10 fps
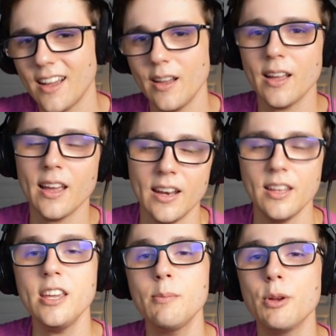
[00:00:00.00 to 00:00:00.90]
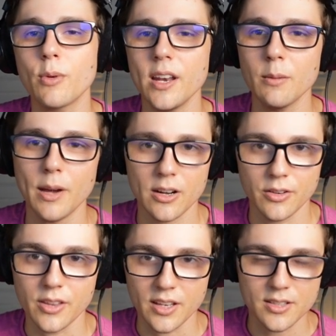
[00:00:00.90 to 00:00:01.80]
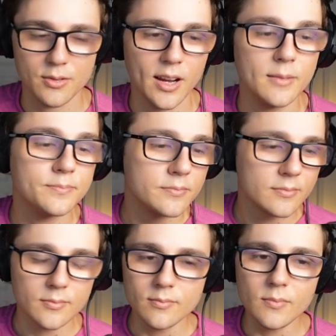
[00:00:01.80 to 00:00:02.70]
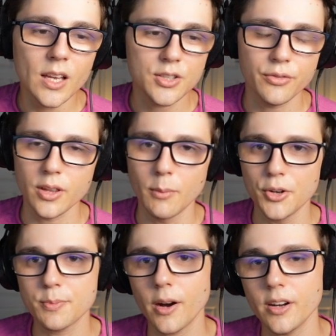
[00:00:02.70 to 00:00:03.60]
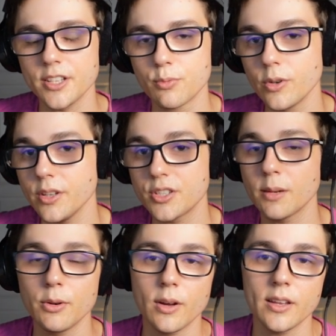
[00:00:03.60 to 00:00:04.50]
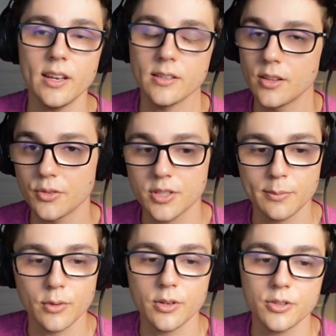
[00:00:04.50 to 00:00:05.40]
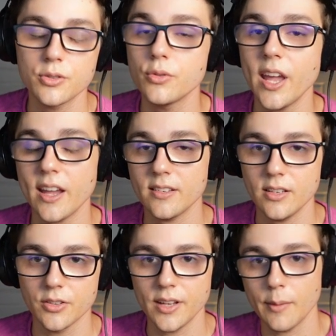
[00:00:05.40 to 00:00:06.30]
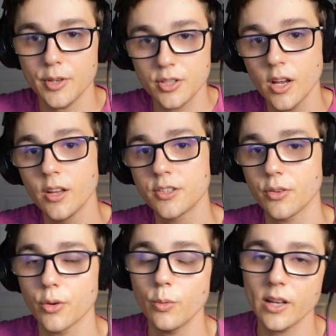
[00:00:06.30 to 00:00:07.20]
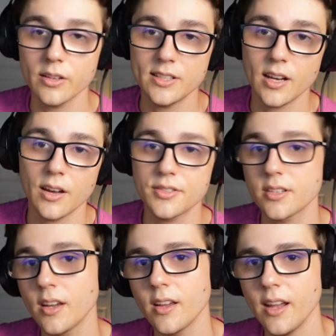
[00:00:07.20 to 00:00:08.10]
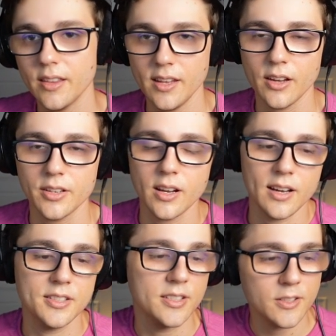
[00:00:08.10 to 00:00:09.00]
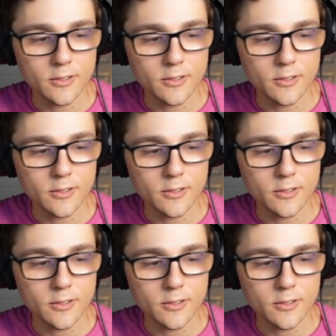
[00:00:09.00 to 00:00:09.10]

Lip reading: again, he could be running better things, right? So for the most part, it's really just going to be relegated to those supporters who can't deal damage. So the Wigglytuffs and the Eldegosses.